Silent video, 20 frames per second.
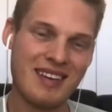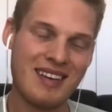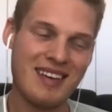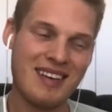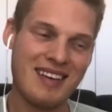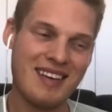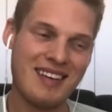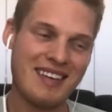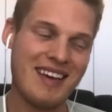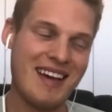
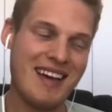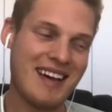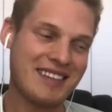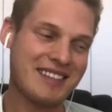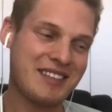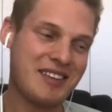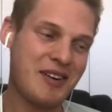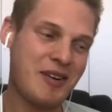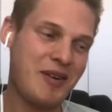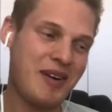Yeah,
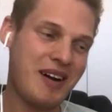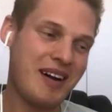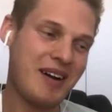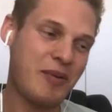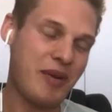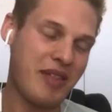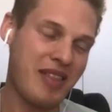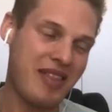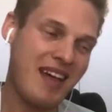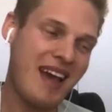so
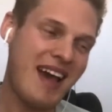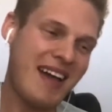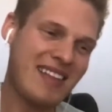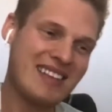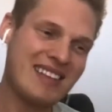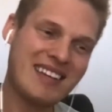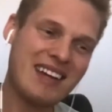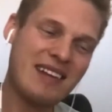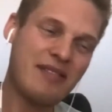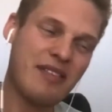with that, that's
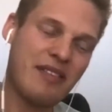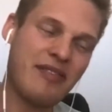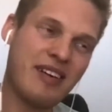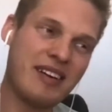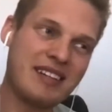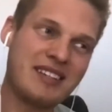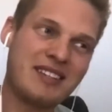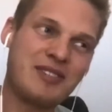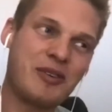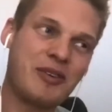kind of a funny
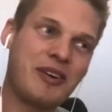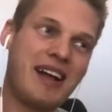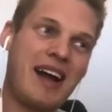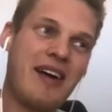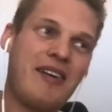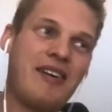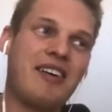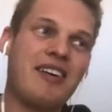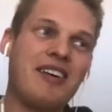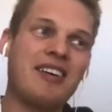story how
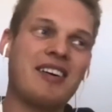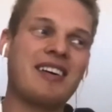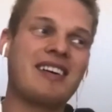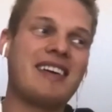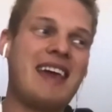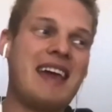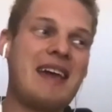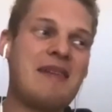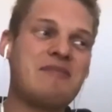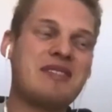it all
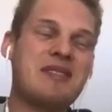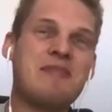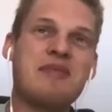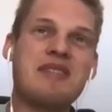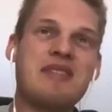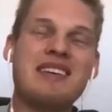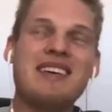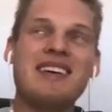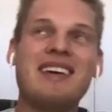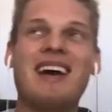came to
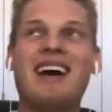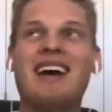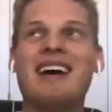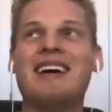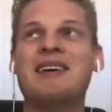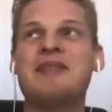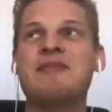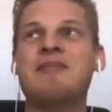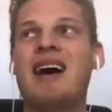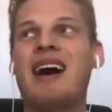be.
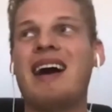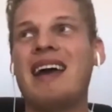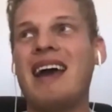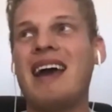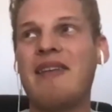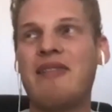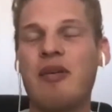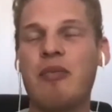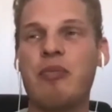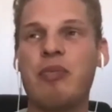I
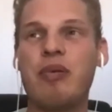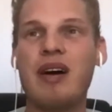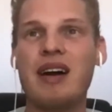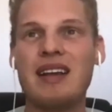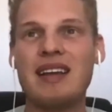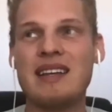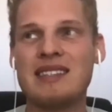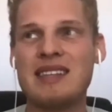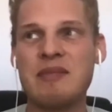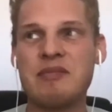have a buddy,
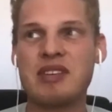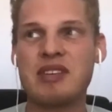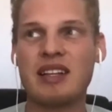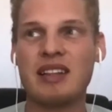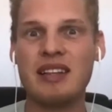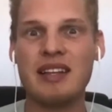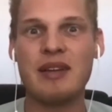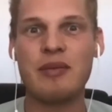his name's Clint